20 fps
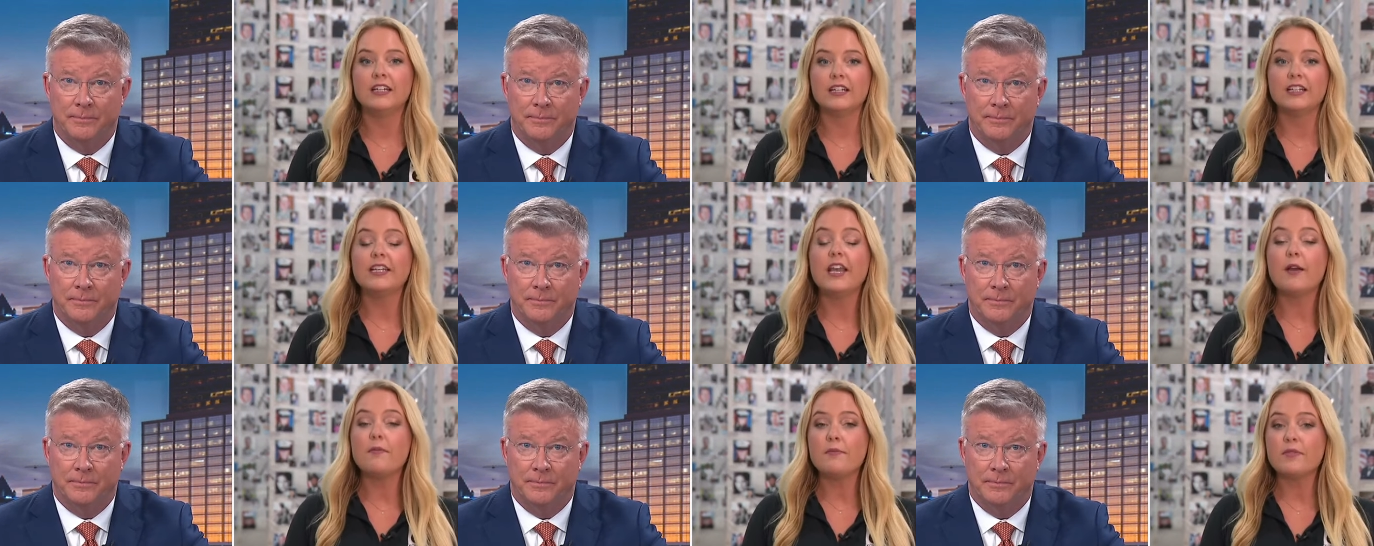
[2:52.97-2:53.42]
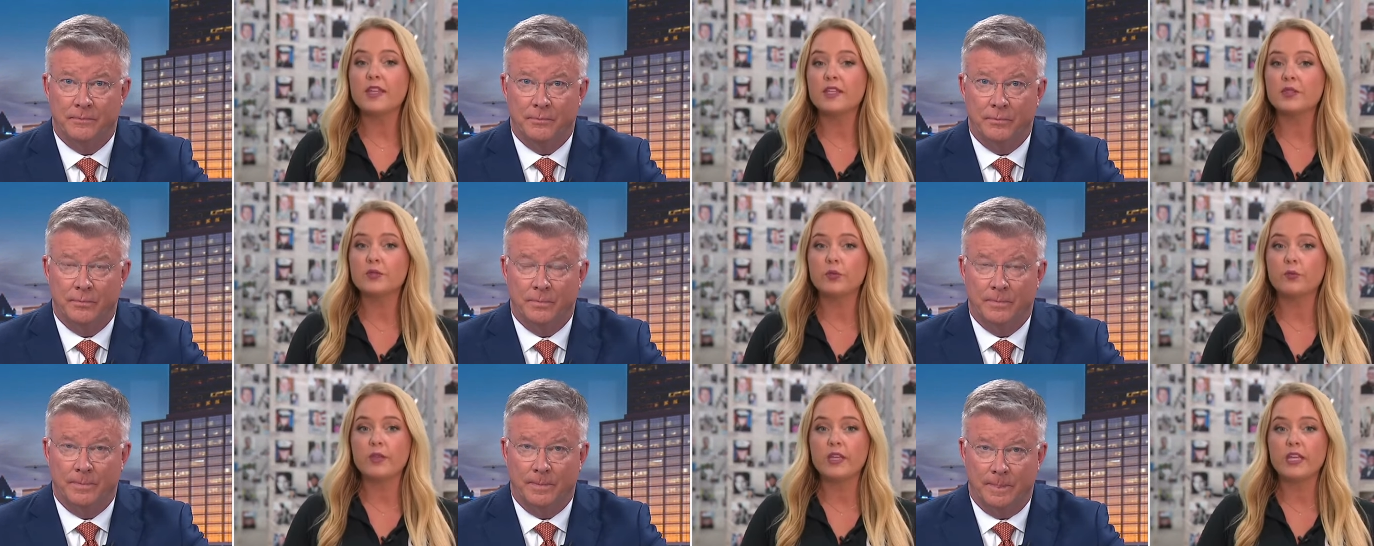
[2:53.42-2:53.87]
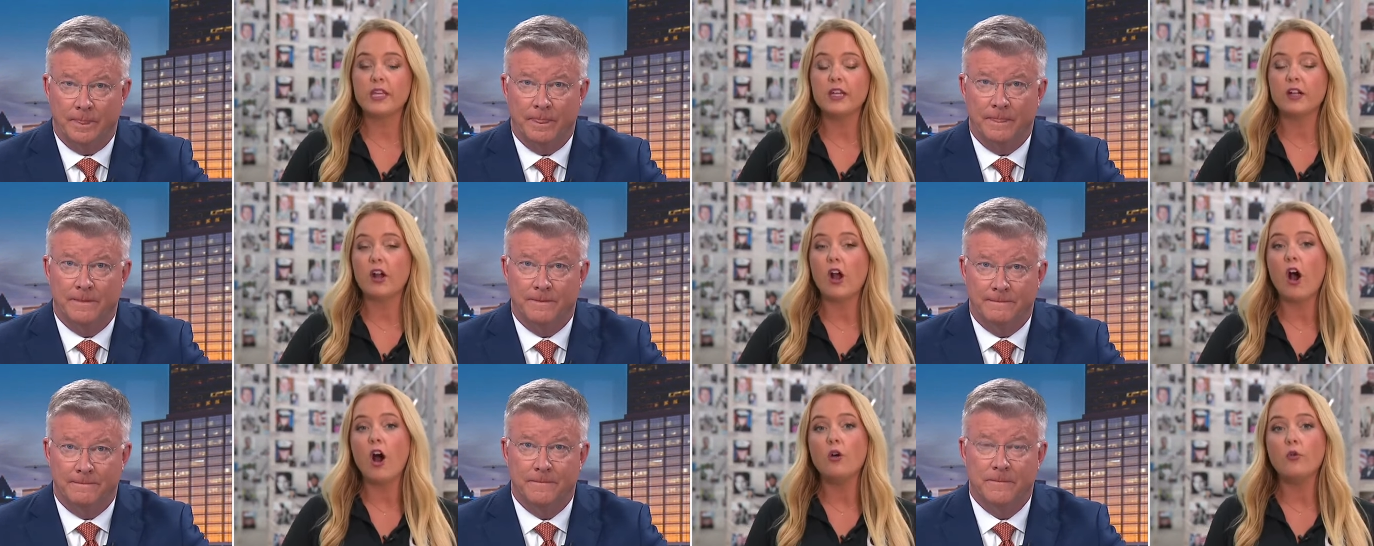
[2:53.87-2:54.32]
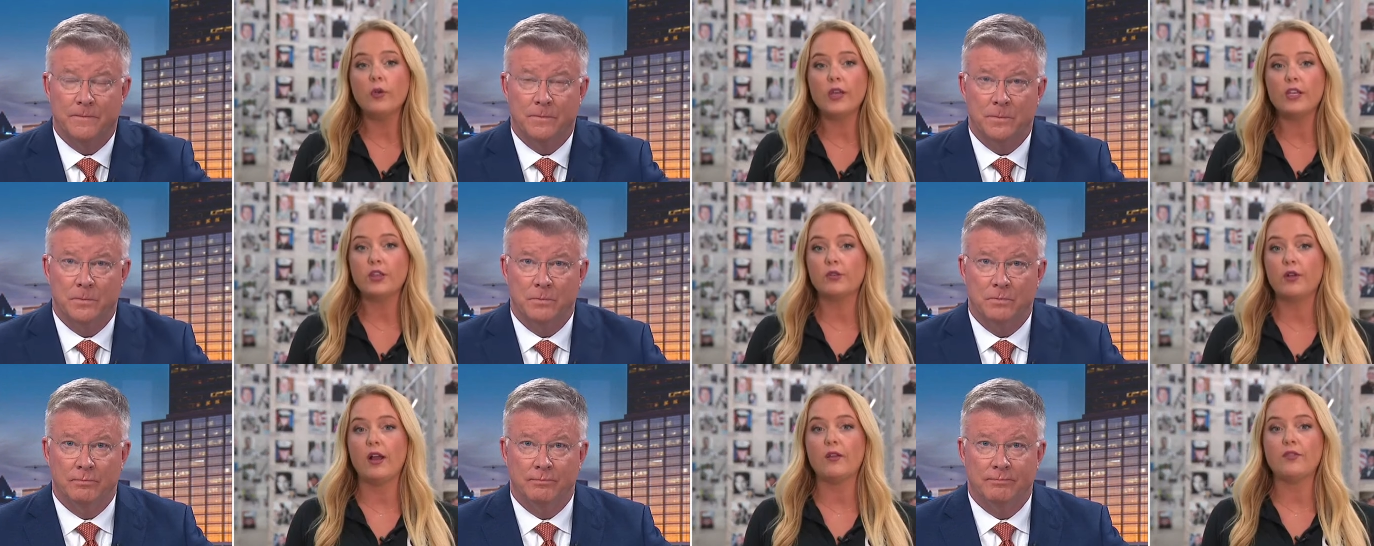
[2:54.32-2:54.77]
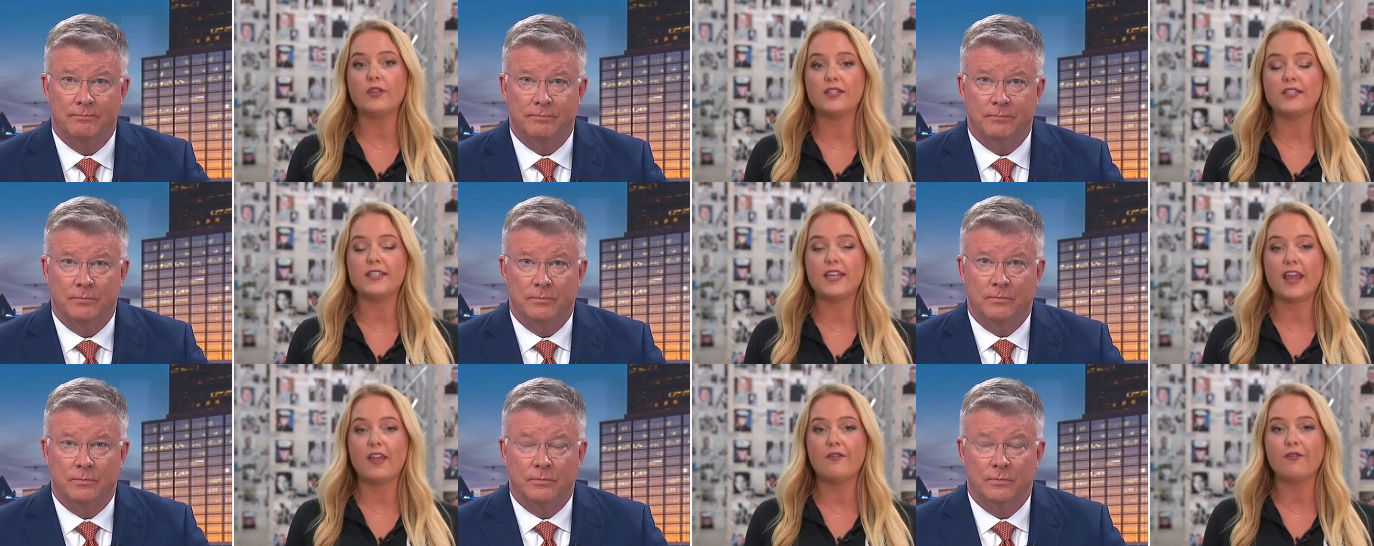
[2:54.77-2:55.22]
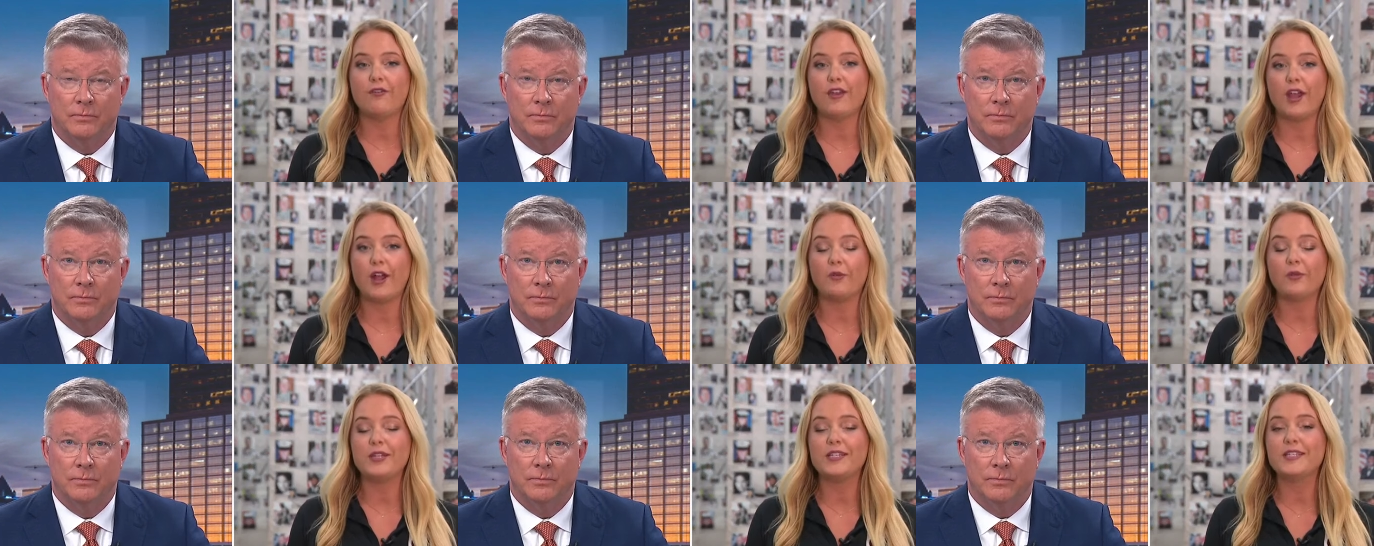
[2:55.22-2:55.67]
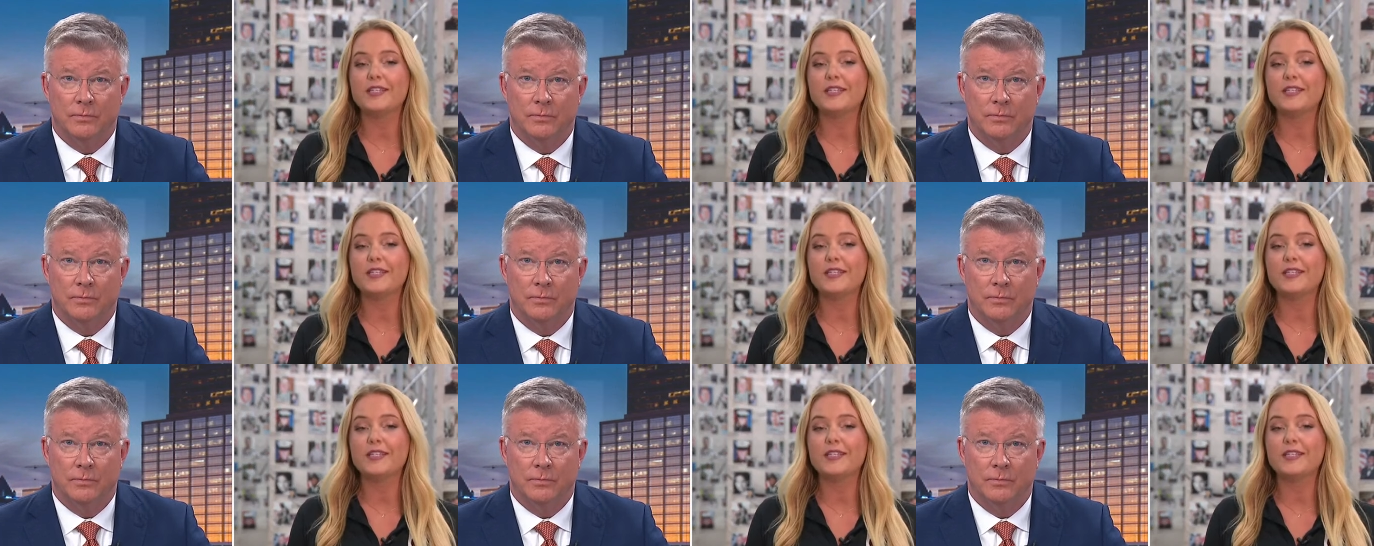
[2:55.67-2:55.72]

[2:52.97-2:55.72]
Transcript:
Speaker 1: Yep, this will be here all week throughout the State Fair.